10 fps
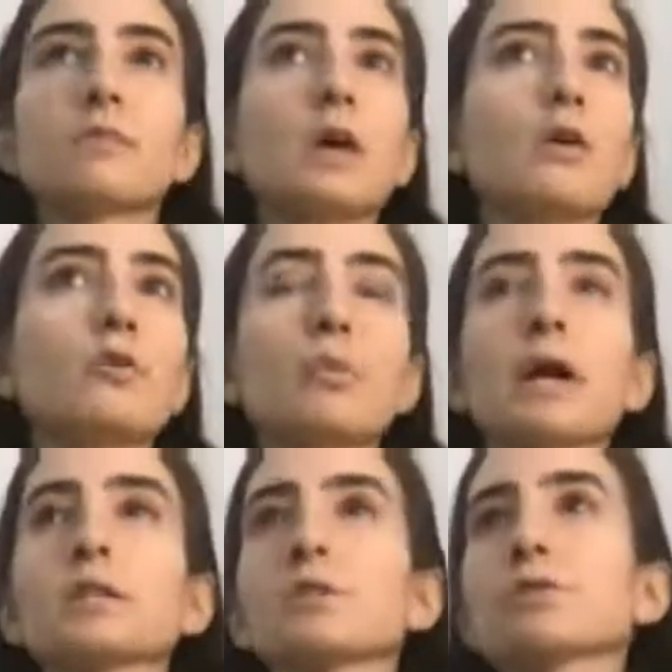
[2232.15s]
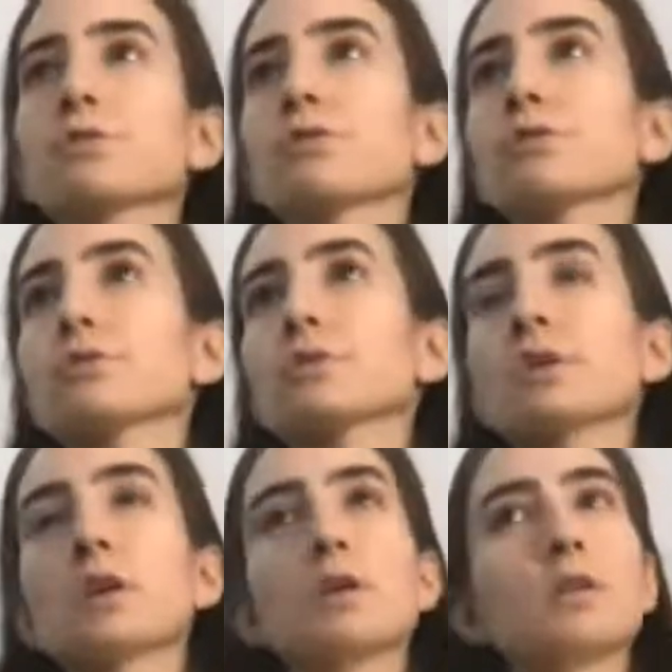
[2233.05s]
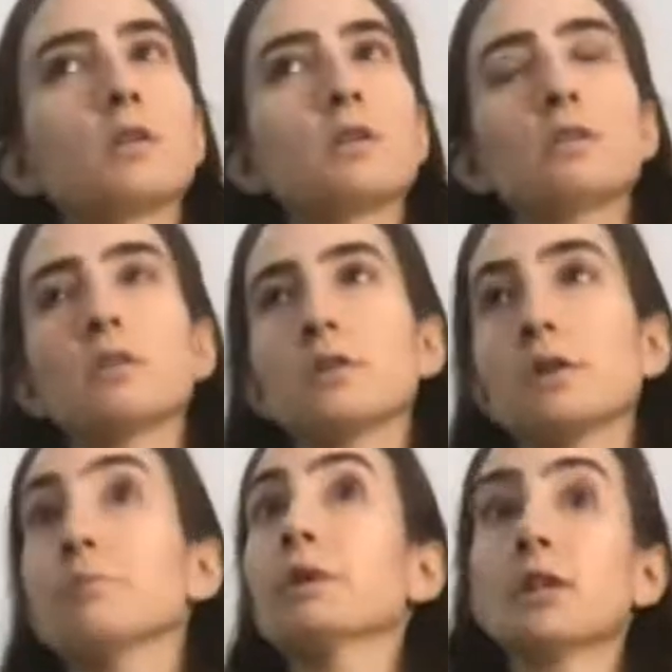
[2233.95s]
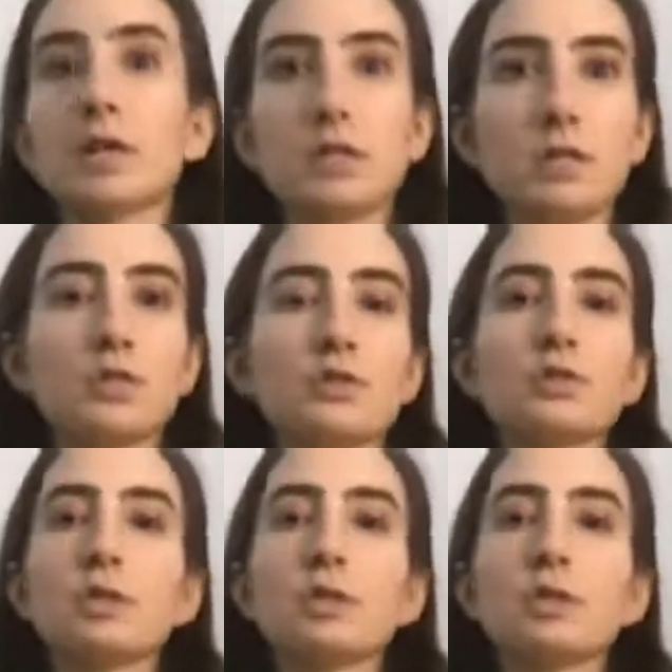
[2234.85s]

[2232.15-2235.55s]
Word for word: health practitioners, the uh, Pilates teachers.